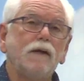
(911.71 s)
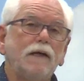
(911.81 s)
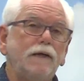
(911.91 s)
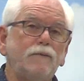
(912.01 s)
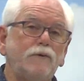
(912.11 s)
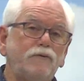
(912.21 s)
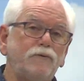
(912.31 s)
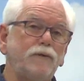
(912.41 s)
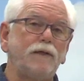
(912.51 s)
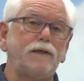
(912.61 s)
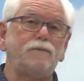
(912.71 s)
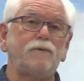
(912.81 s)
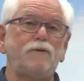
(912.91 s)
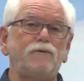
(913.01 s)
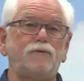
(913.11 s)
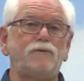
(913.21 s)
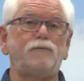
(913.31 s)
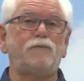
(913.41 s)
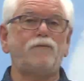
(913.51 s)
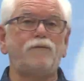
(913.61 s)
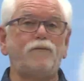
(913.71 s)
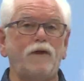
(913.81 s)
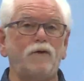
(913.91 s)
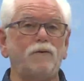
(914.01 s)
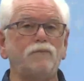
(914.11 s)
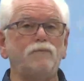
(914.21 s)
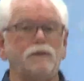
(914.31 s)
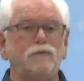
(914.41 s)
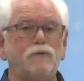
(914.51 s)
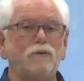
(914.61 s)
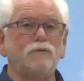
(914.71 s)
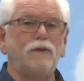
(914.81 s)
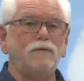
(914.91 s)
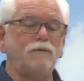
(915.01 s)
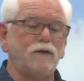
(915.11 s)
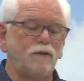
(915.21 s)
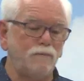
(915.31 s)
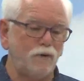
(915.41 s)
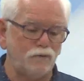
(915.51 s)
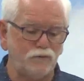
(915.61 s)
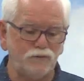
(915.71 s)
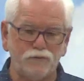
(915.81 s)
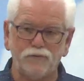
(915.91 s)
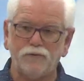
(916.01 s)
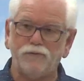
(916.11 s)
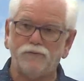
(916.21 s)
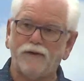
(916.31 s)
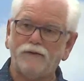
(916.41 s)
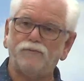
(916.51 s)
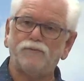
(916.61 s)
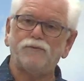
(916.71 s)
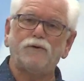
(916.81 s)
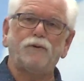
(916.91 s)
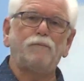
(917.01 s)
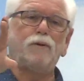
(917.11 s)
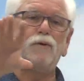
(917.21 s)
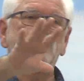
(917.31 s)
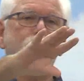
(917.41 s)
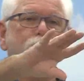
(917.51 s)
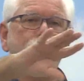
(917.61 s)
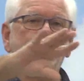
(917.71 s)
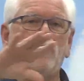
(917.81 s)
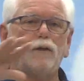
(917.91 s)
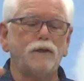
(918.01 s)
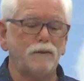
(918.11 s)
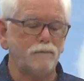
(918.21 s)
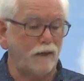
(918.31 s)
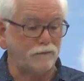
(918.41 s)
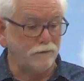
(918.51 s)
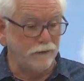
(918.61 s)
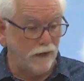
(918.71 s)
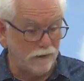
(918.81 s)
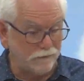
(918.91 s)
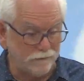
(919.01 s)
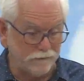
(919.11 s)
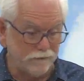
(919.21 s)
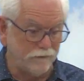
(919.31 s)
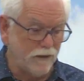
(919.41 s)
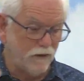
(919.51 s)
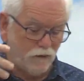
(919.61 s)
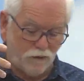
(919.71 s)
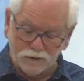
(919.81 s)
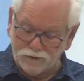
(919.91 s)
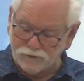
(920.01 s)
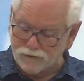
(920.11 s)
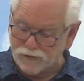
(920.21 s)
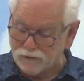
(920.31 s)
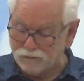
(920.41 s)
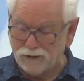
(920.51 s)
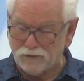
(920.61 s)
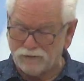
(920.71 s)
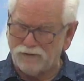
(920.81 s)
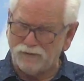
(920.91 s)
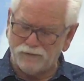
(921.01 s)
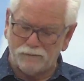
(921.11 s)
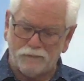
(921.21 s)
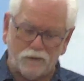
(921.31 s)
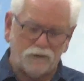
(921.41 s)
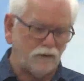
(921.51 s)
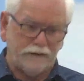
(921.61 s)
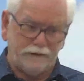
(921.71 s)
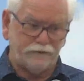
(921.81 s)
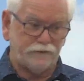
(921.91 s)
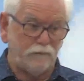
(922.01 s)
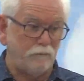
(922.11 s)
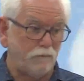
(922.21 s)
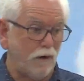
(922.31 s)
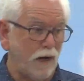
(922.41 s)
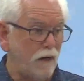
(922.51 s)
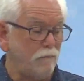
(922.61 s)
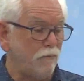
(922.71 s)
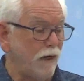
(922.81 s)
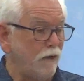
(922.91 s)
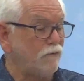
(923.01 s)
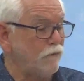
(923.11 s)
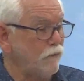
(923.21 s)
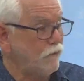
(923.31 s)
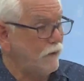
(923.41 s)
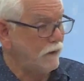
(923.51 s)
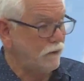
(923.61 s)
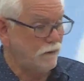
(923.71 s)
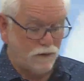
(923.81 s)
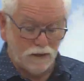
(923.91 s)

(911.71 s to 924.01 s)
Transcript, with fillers: He was, he was filmed, he was on TV commercials, his face was on the billboard talking about the doctor, all these things, because this was apparently some breakthrough in